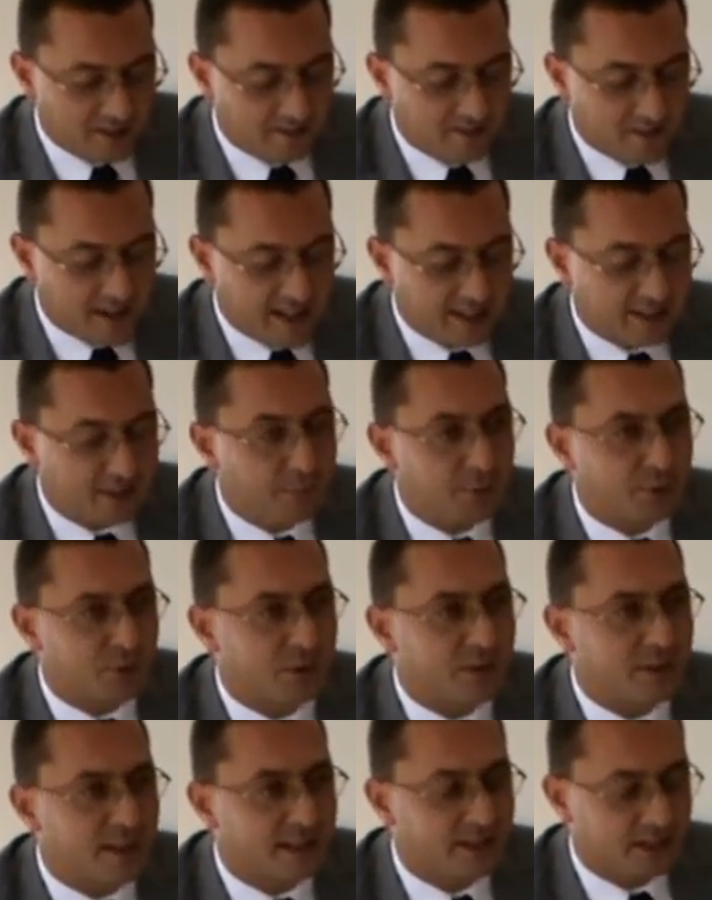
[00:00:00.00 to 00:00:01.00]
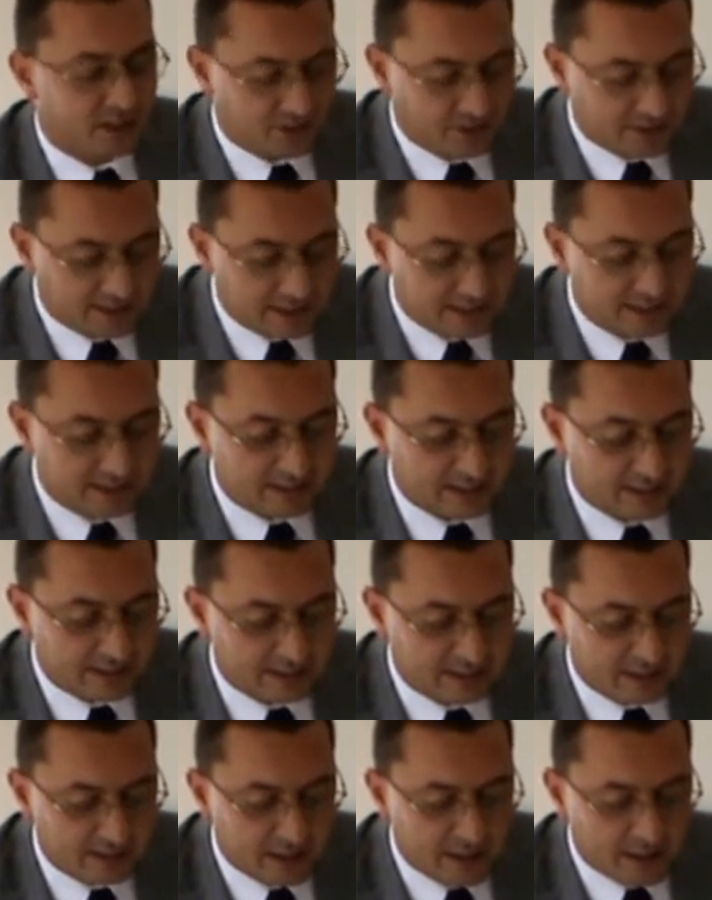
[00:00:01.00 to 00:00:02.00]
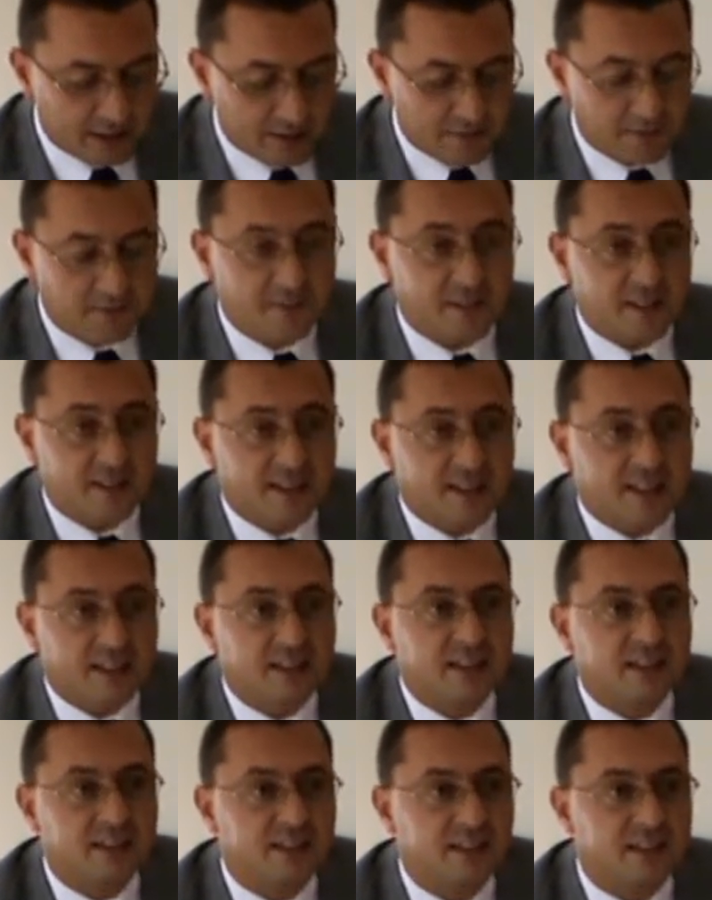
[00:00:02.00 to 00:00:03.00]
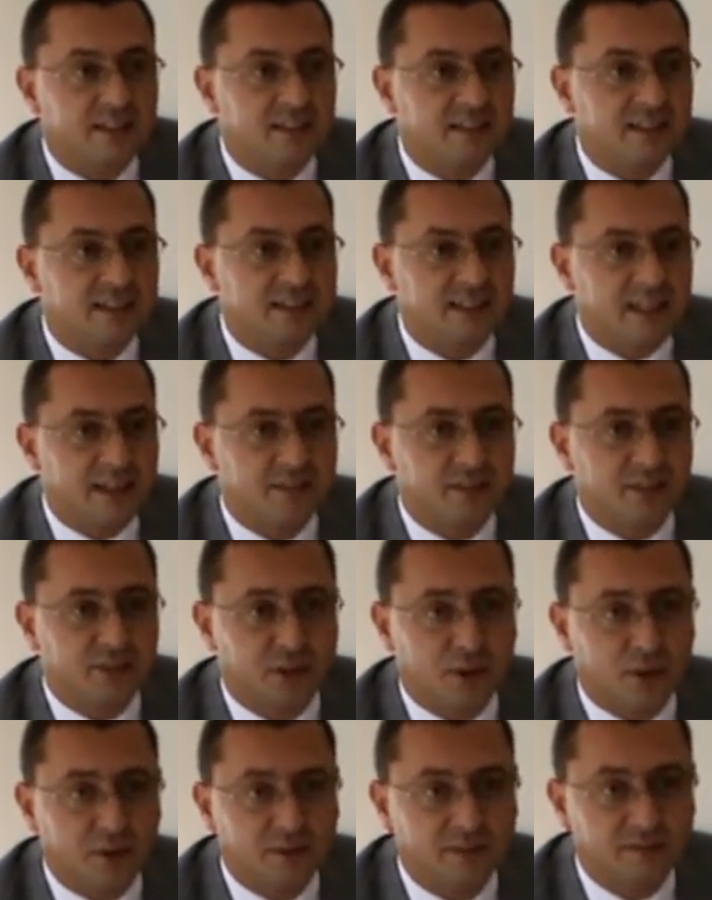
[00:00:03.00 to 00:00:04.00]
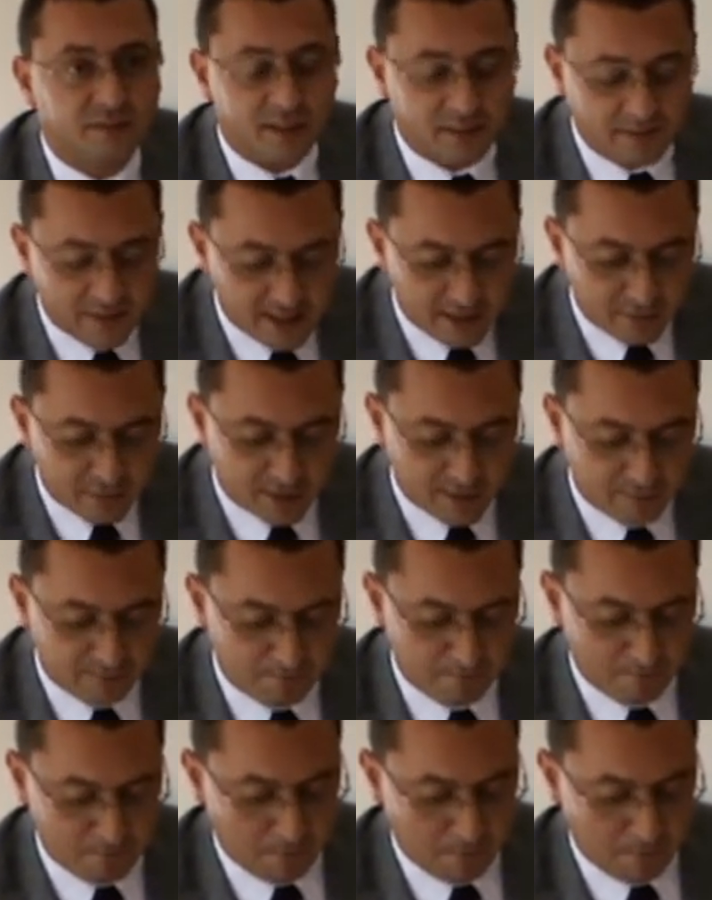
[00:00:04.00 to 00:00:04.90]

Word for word: fight bureaucratic resistance if funding uh, is, after all, available.